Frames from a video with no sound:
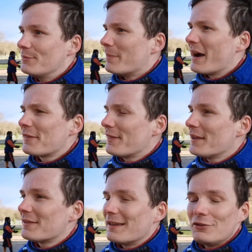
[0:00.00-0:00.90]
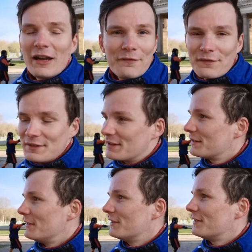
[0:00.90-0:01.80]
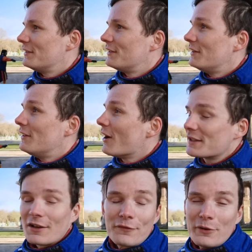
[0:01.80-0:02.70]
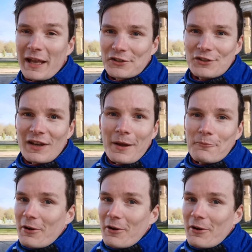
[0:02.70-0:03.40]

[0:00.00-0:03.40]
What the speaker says: You might think that you have lots of reaction time